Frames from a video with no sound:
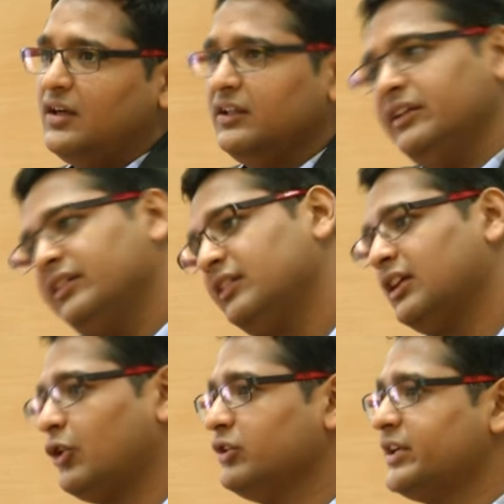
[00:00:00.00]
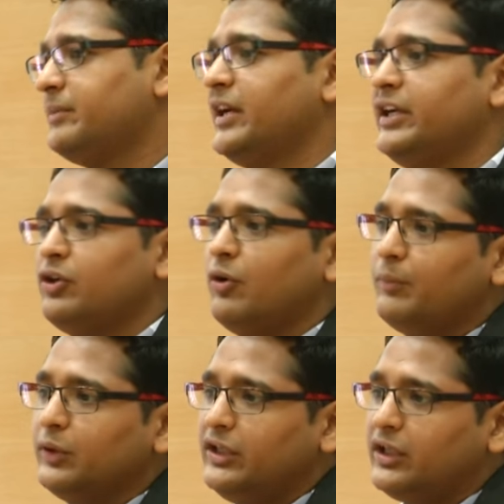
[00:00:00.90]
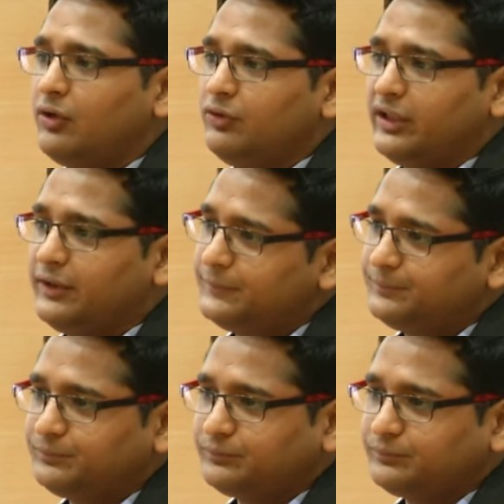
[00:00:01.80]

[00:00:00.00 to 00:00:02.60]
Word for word: This is the logic behind component accounting.